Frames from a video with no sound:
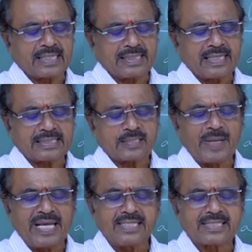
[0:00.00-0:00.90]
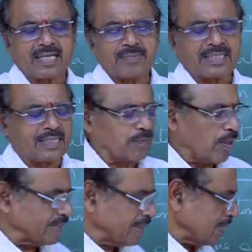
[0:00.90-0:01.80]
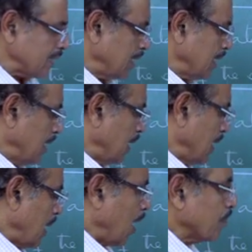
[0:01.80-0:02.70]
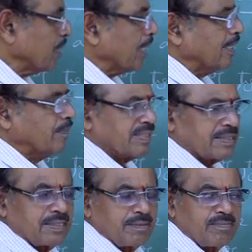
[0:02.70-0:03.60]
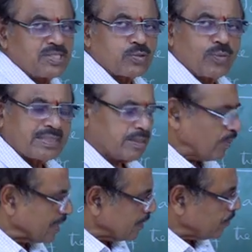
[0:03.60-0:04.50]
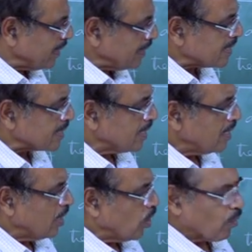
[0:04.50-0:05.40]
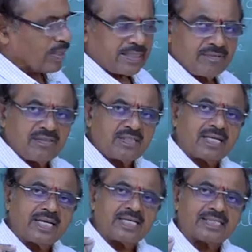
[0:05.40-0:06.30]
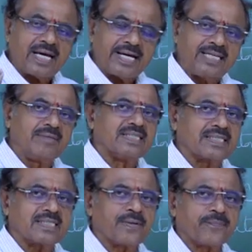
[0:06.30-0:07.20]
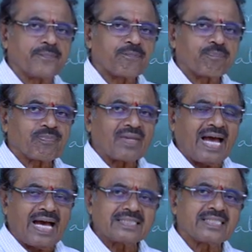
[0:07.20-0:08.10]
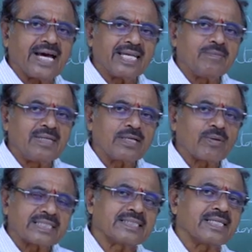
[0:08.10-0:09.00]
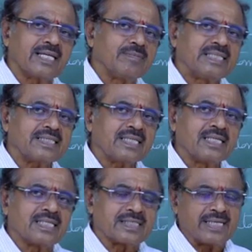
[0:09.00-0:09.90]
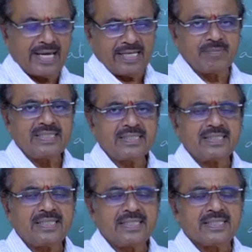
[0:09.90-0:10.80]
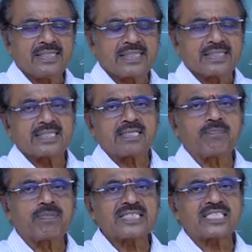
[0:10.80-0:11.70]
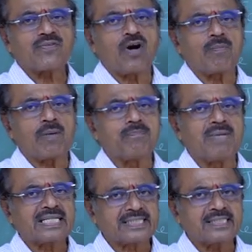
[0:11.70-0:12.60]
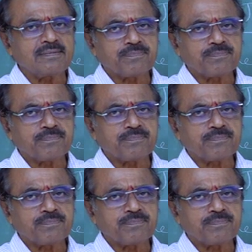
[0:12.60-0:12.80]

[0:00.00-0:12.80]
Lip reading: they explain its chemical properties of the element. Means what it means? Whatever the element has, the element, what is an element? The element is the simplest form of matter